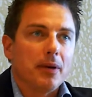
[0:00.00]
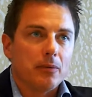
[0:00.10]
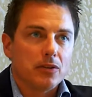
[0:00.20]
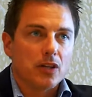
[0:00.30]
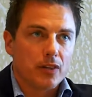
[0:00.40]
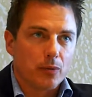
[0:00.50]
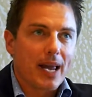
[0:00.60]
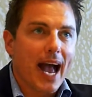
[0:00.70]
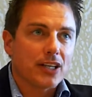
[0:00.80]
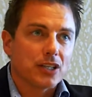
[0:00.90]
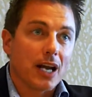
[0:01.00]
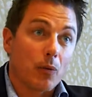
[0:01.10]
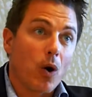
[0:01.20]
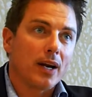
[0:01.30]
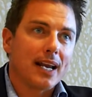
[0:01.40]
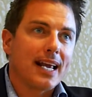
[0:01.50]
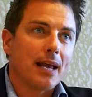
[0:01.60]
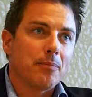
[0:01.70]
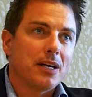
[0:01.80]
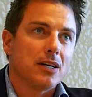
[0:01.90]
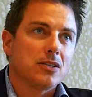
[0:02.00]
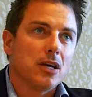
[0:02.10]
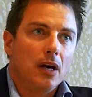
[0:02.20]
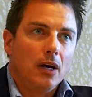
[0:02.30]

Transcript: and it was the reaction I wanted again, because,